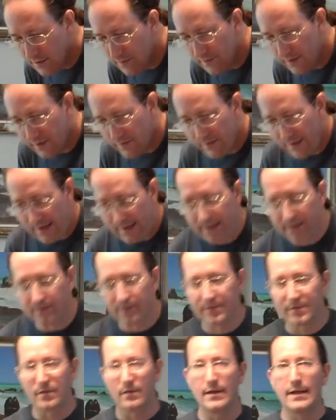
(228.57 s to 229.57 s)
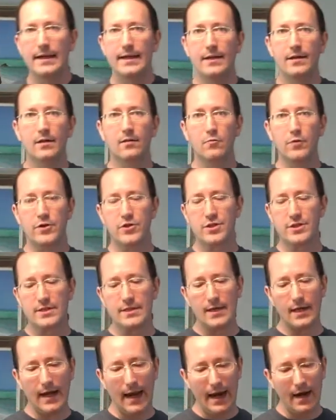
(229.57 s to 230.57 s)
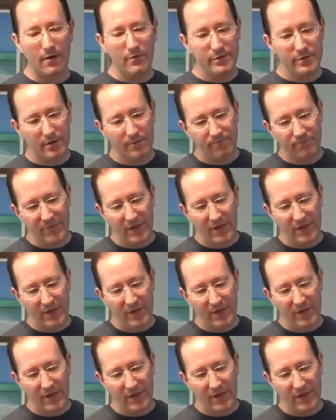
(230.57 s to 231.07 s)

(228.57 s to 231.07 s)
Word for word: than the handles on here, which stick out.